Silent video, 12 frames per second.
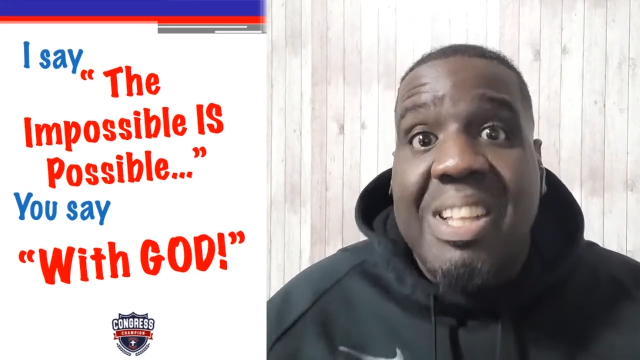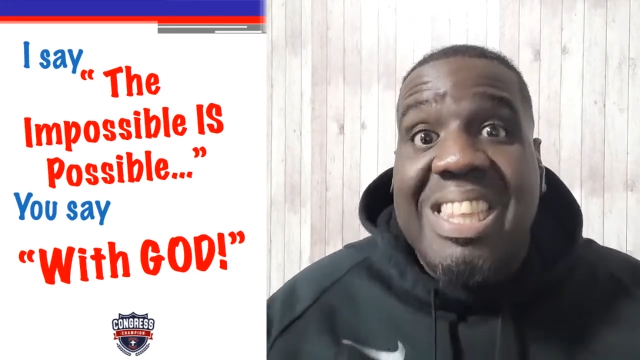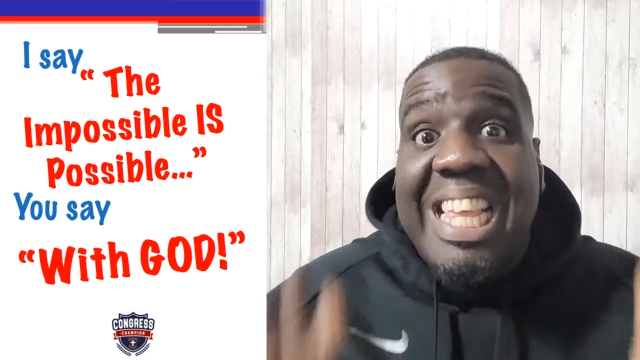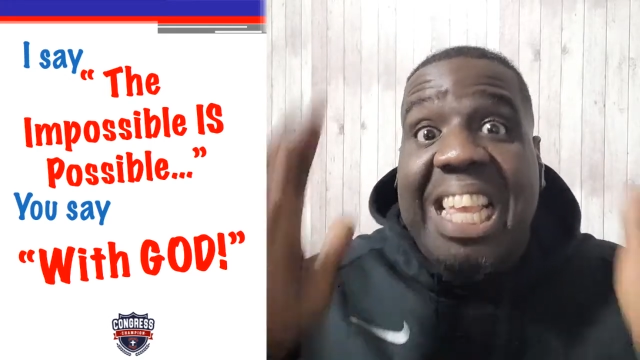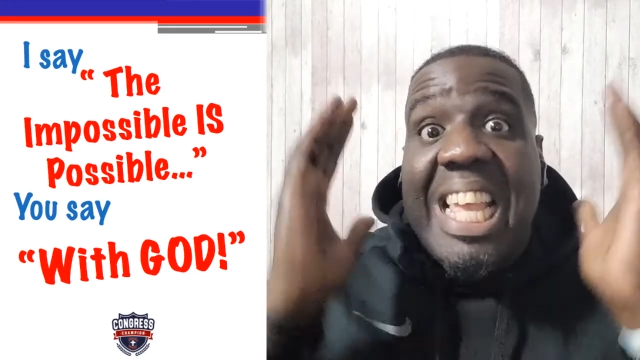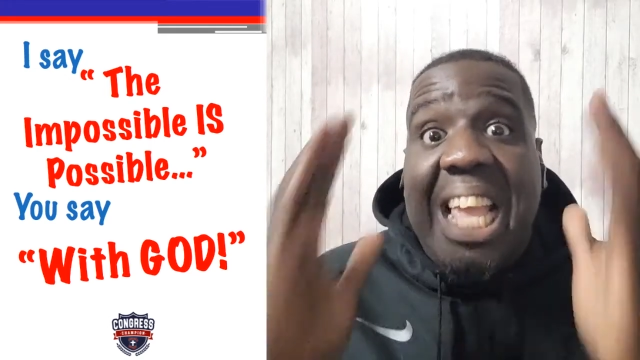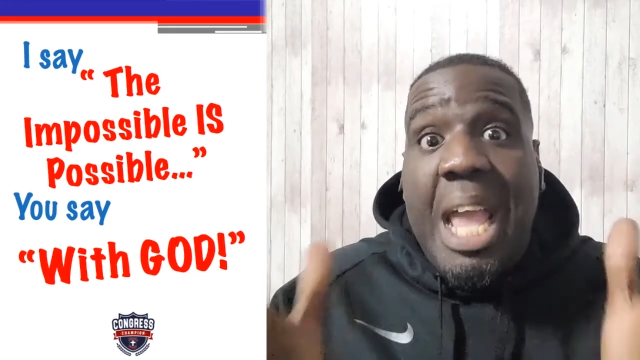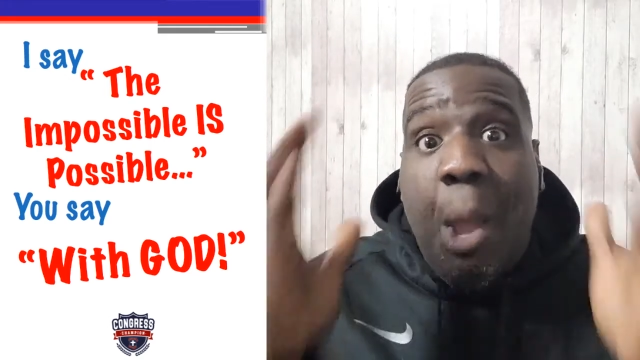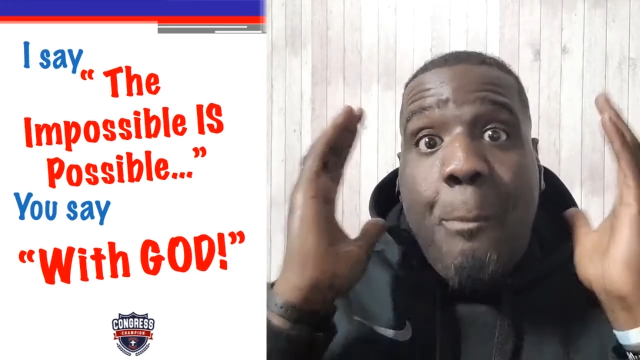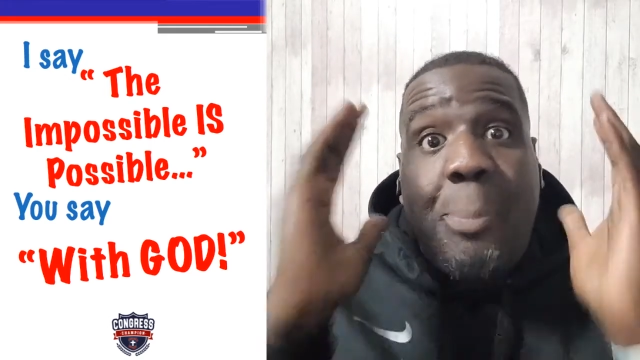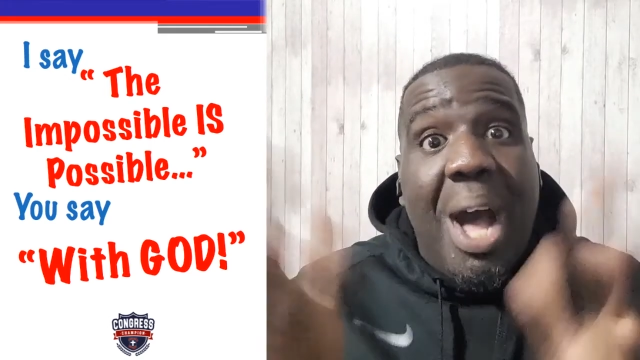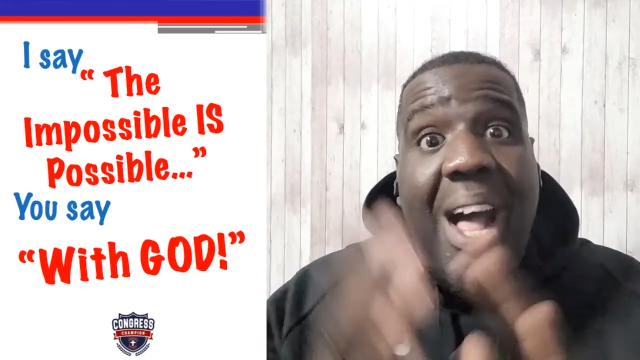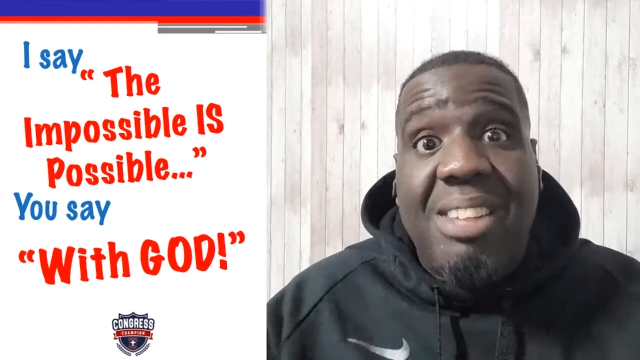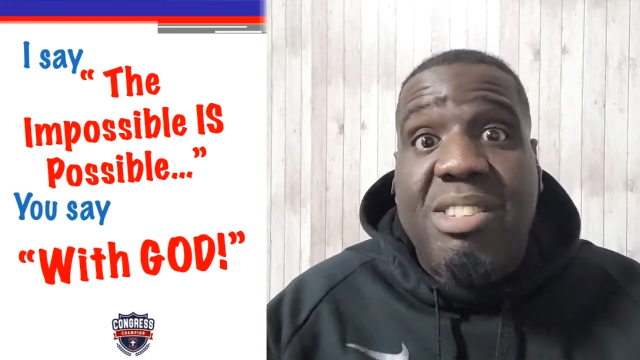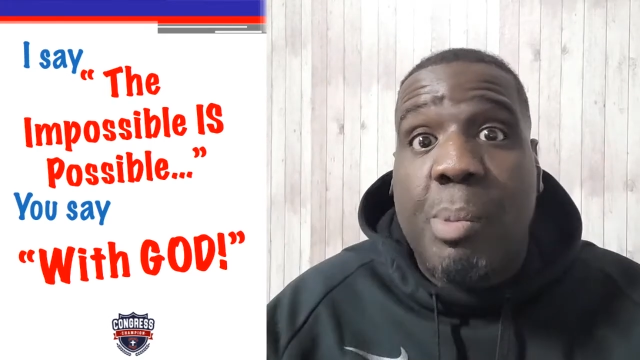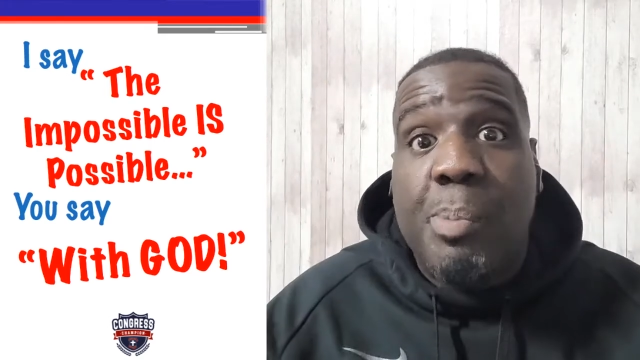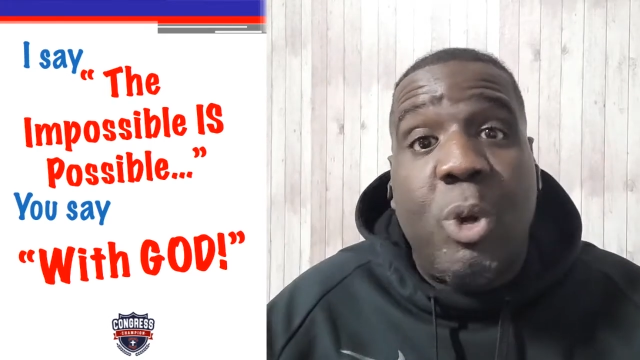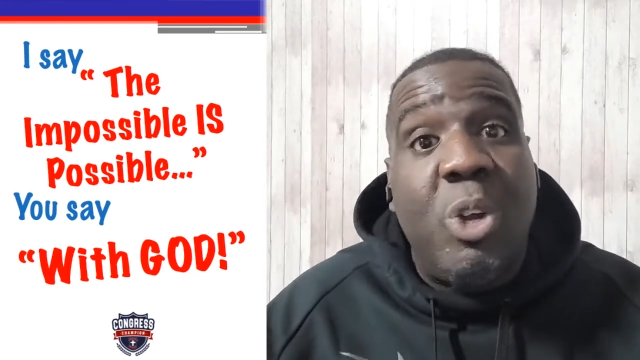The
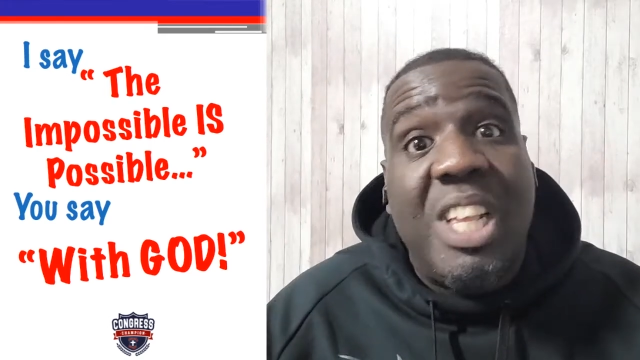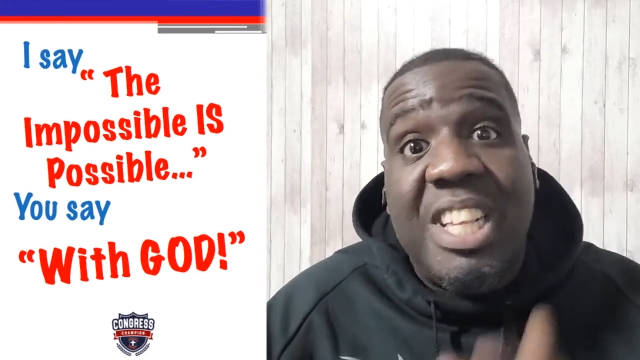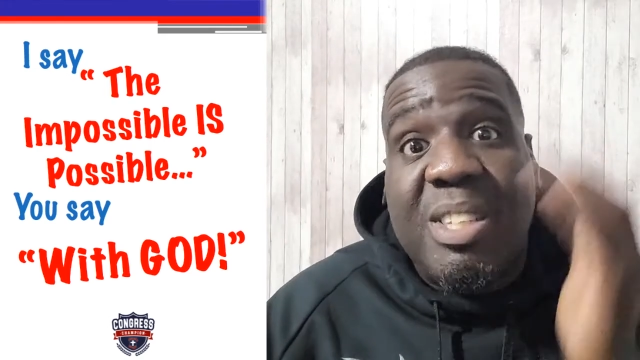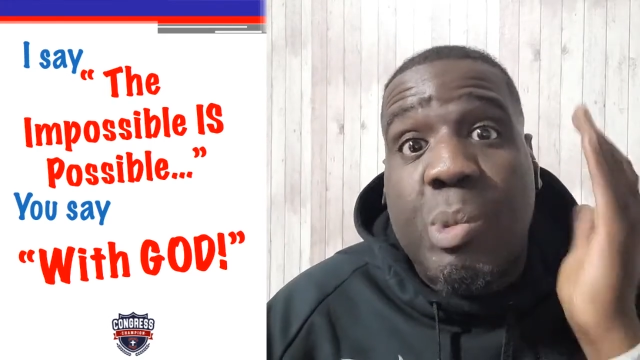impossible is